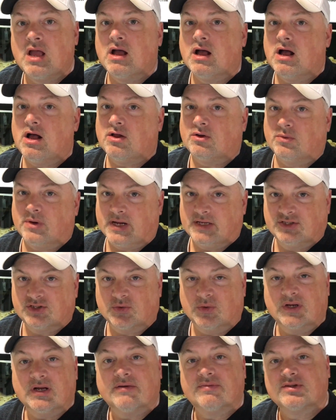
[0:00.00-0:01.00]
Alright,
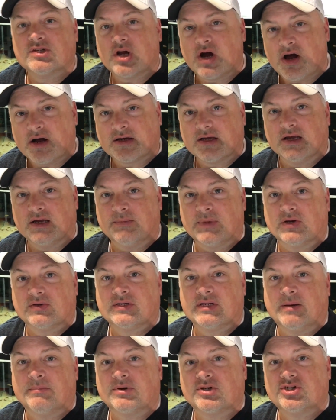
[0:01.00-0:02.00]
so enough talking about
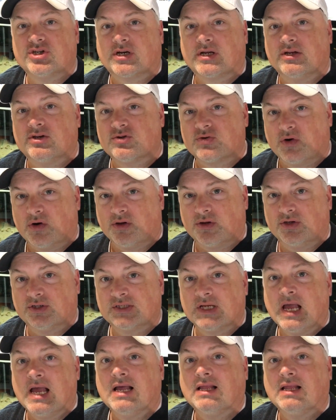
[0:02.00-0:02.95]
temperature controllers.